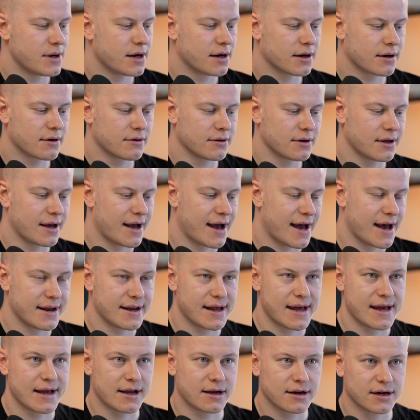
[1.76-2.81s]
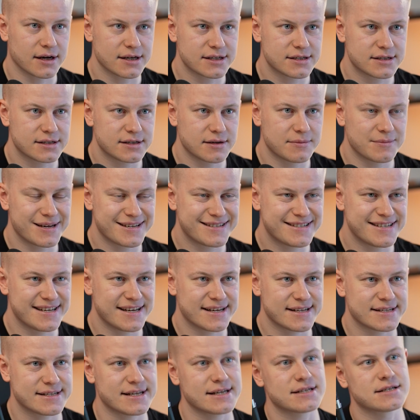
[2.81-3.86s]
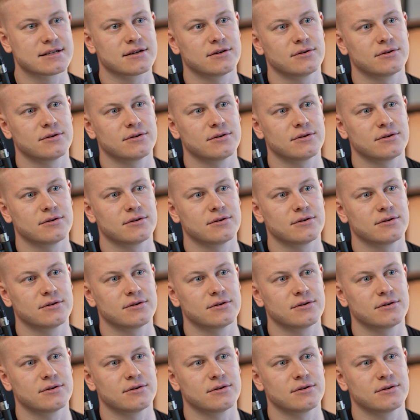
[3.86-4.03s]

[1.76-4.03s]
we are gonna add a custom C S S